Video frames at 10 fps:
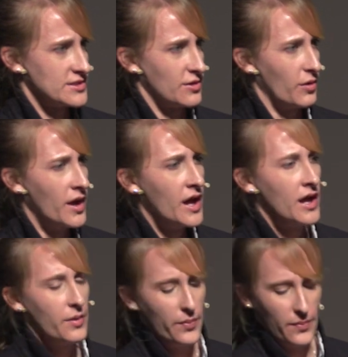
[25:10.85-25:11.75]
So,
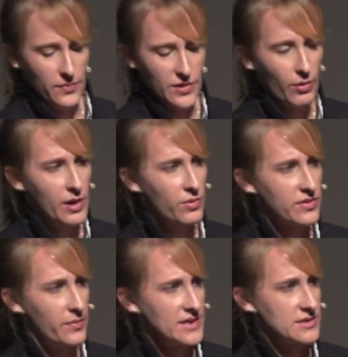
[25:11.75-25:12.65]
knowing where
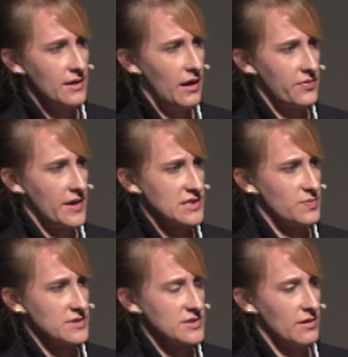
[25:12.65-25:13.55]
the mental health
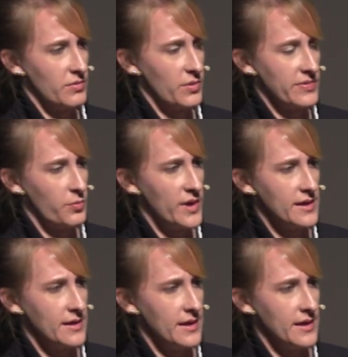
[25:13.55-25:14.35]
experts are, where we can